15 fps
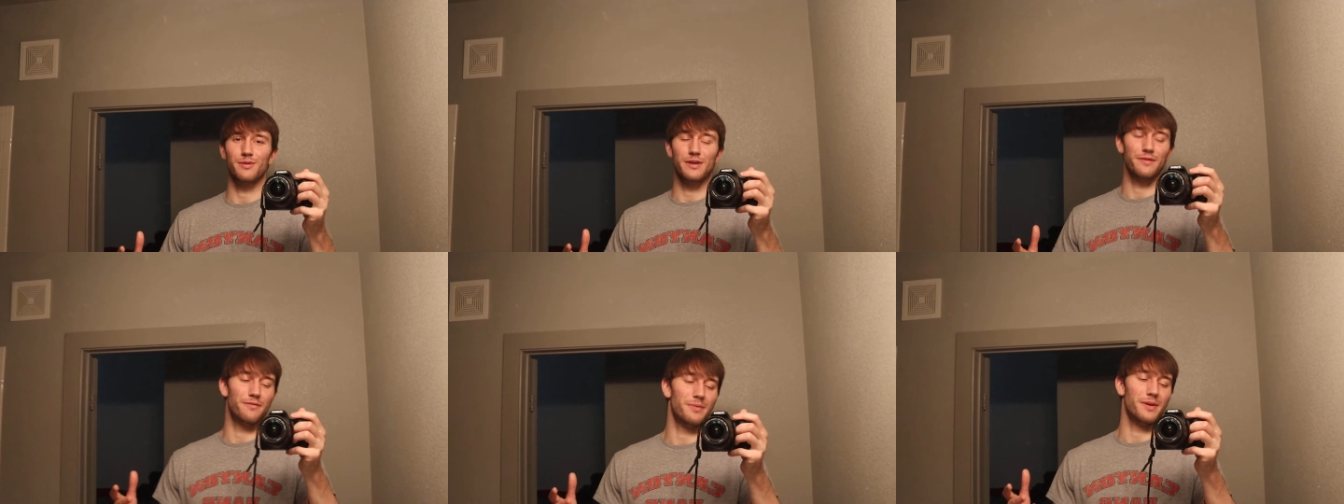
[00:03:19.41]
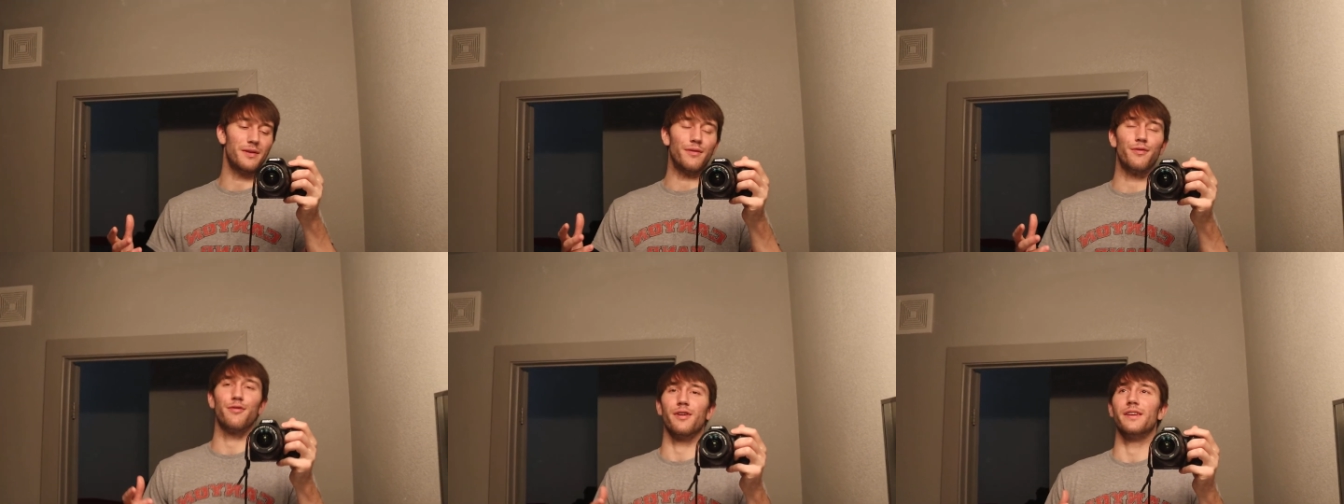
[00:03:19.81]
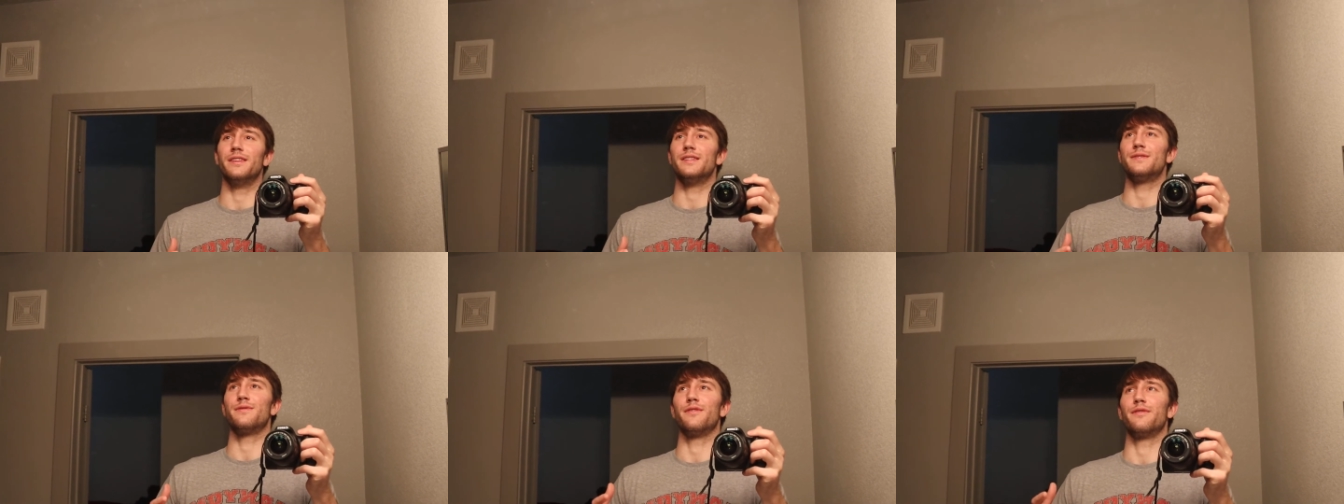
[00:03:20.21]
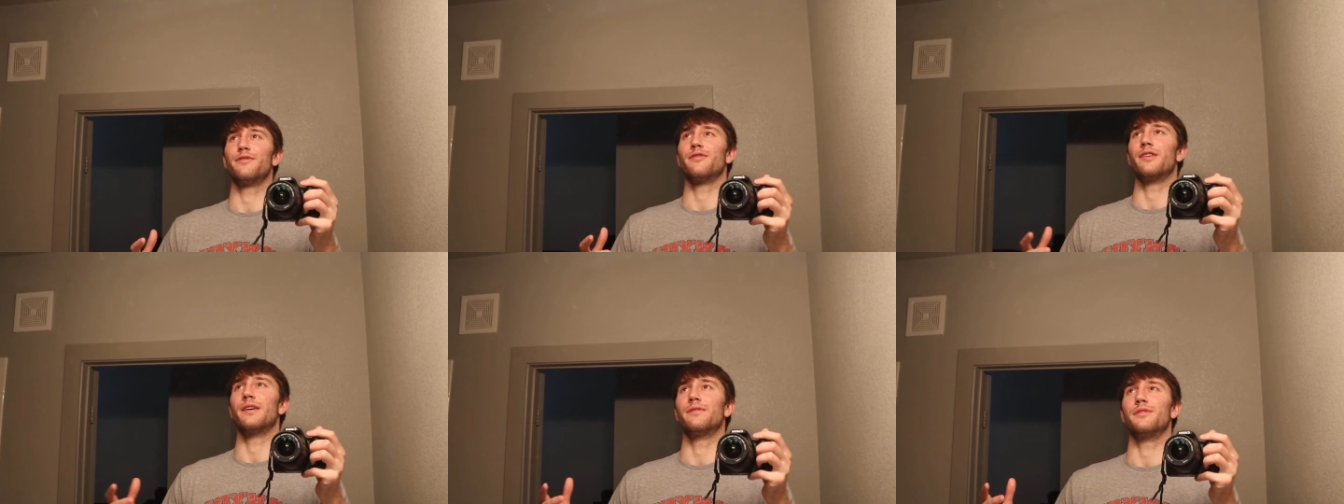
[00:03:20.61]
we've been friends for
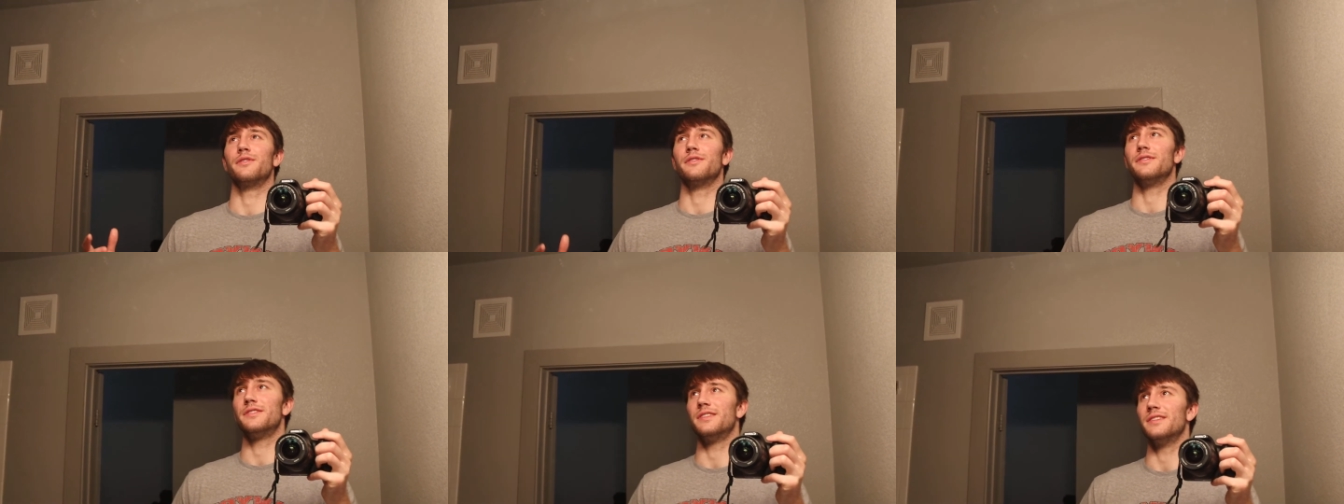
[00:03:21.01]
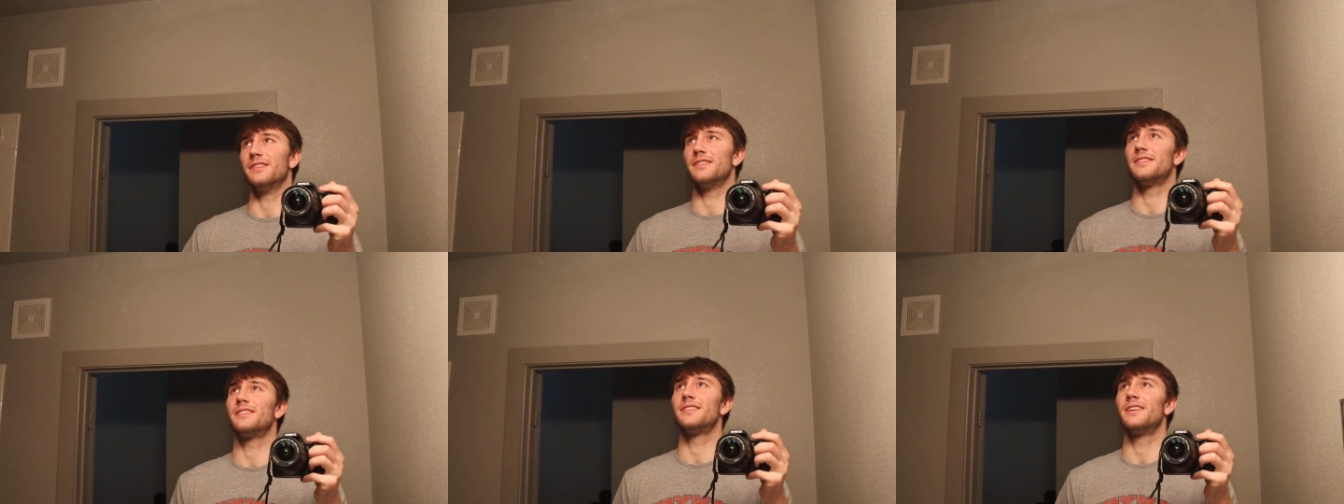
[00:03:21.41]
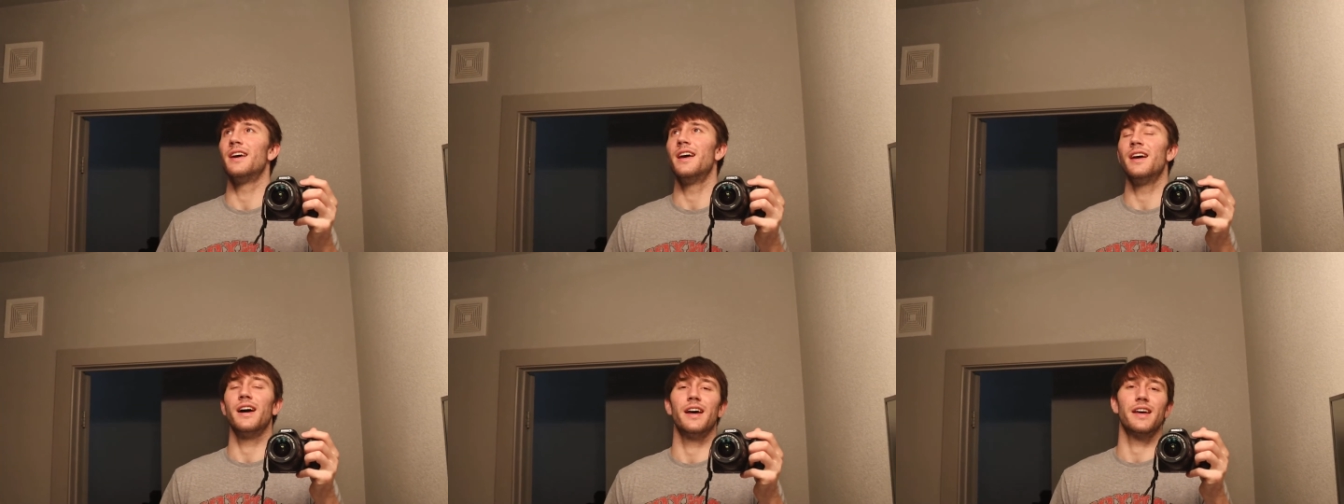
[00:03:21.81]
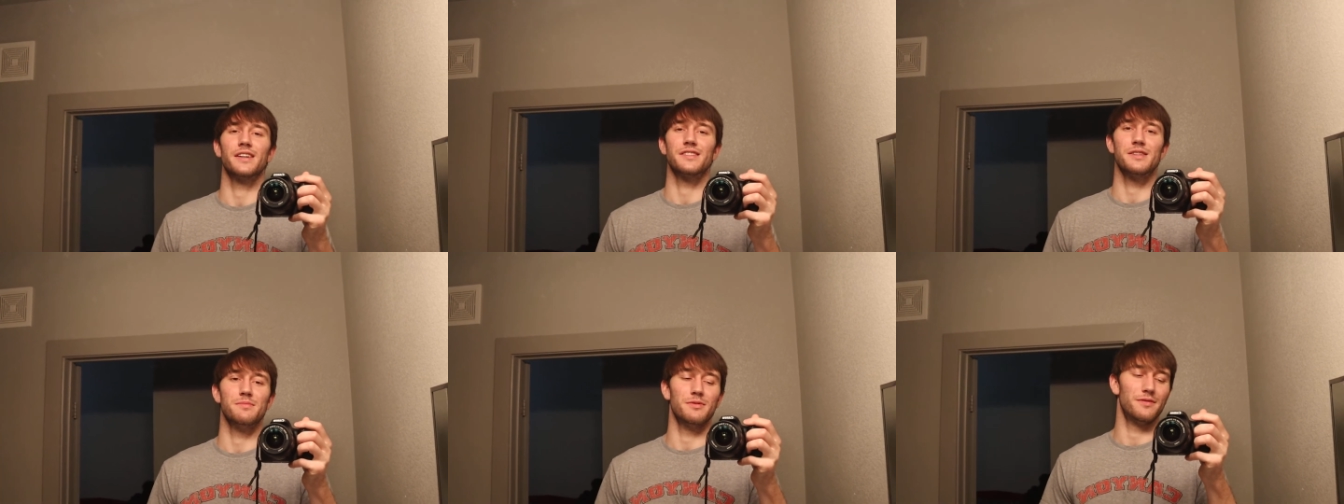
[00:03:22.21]
forever since I
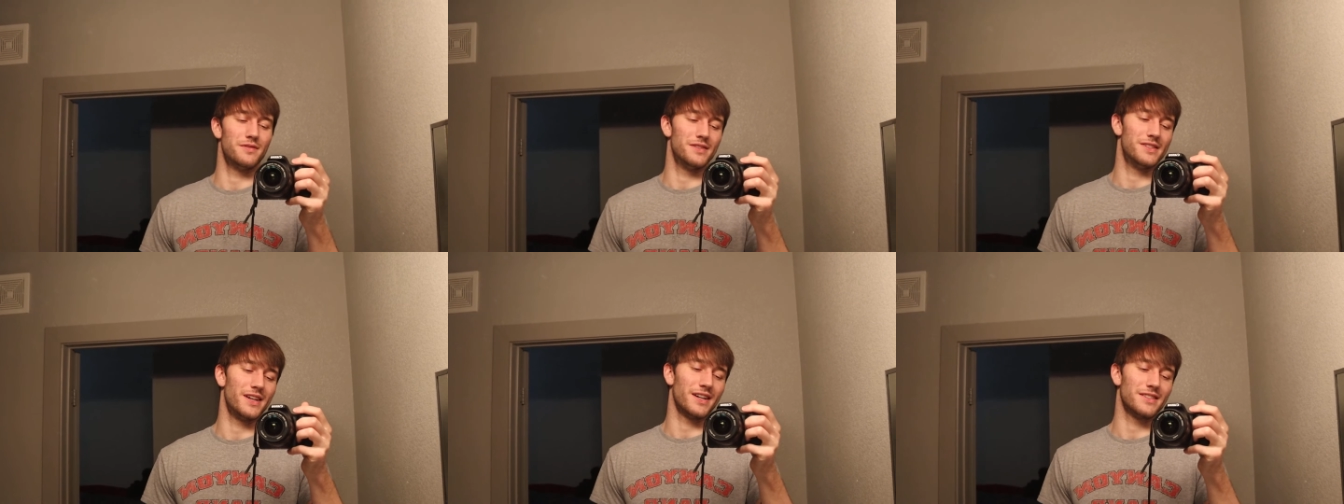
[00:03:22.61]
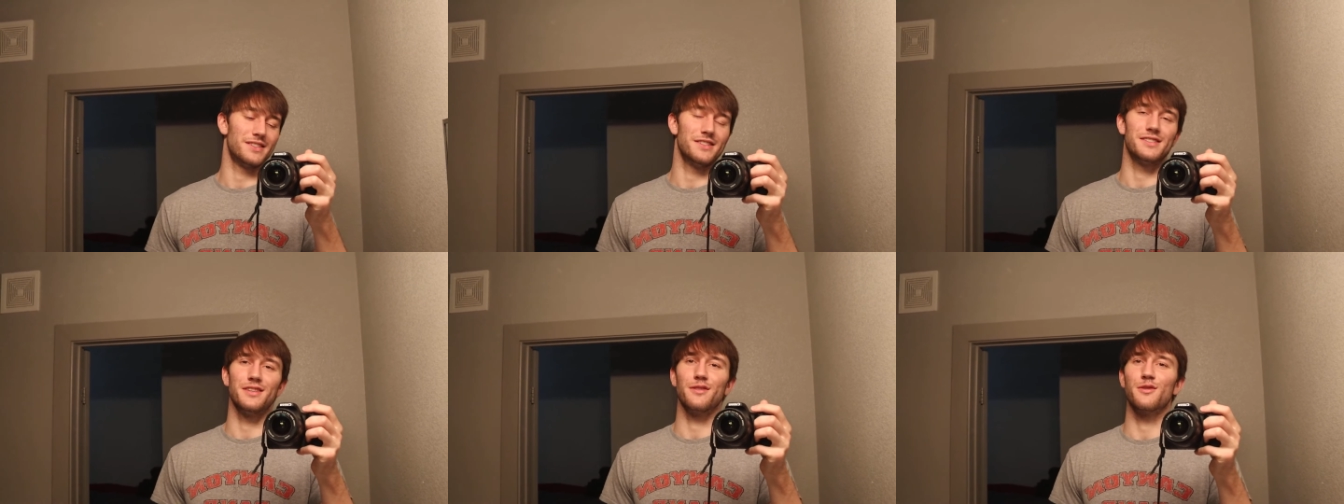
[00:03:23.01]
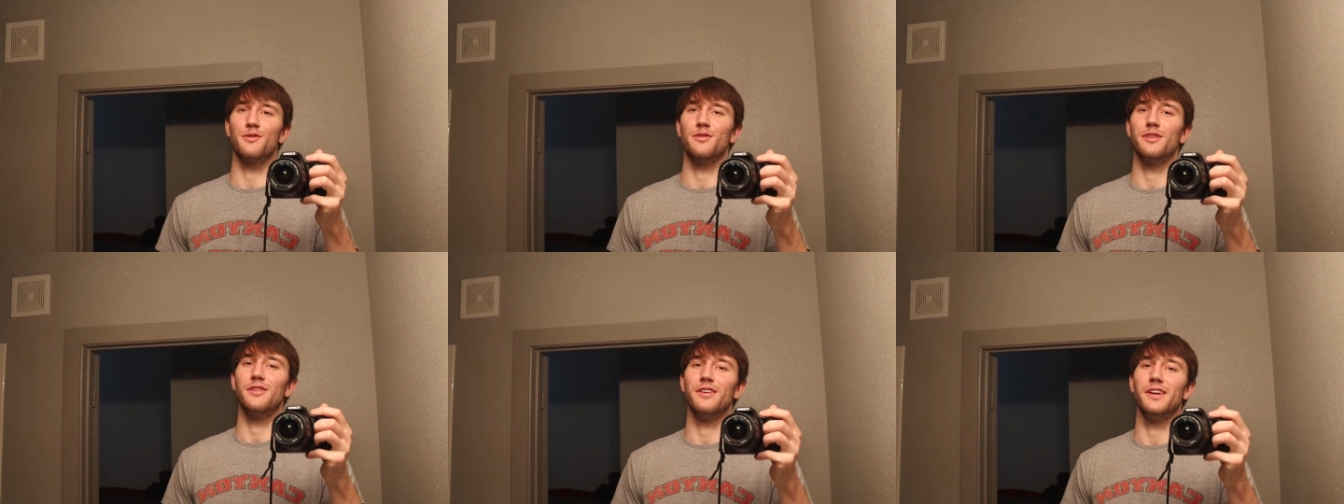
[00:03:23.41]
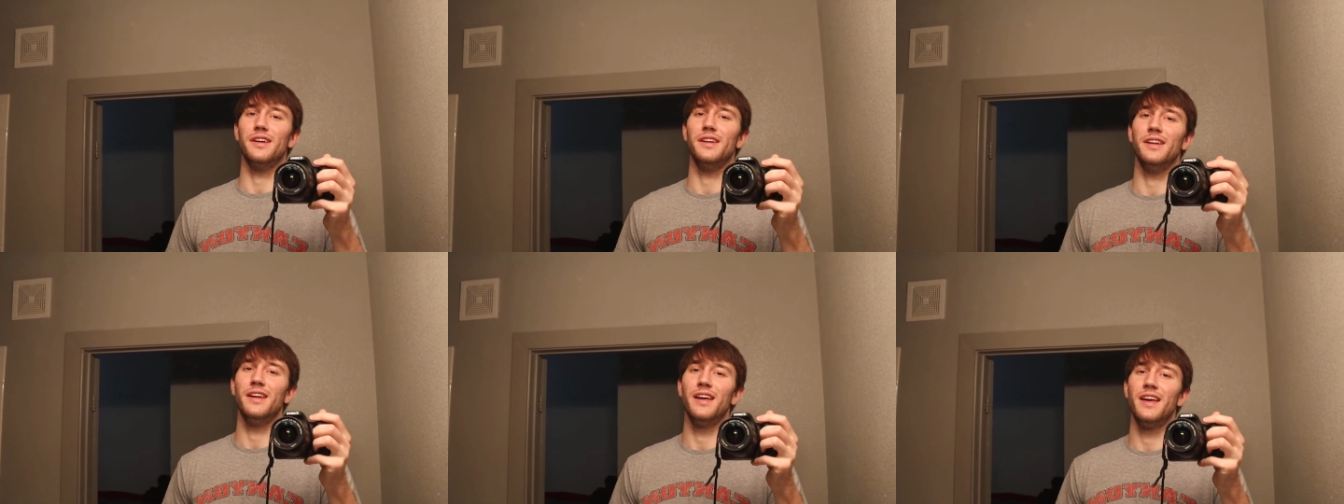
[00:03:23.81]
actually moved to Texas in third
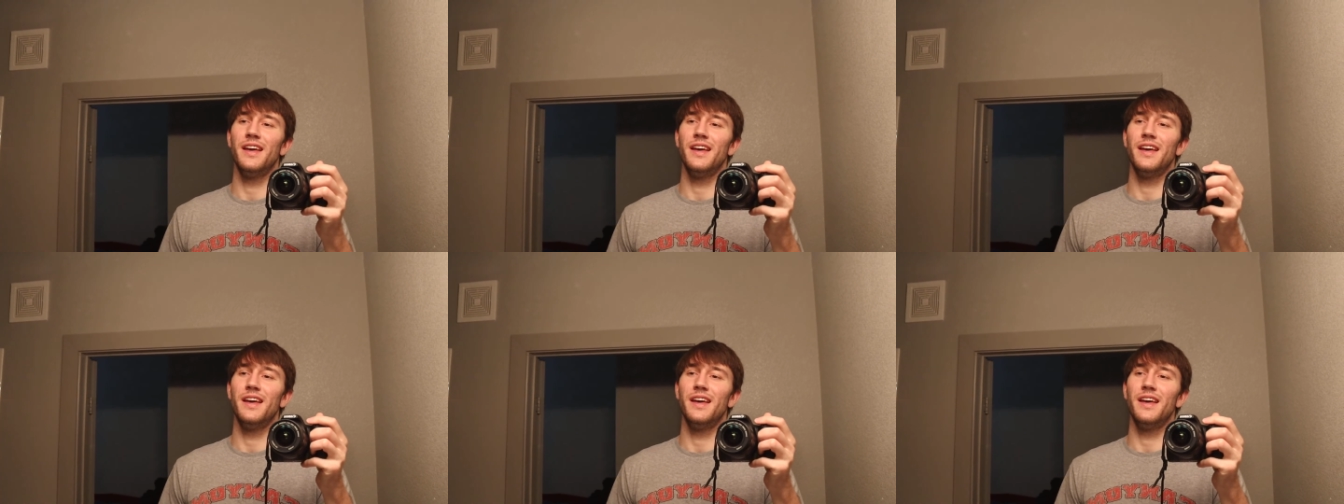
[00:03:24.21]
grade,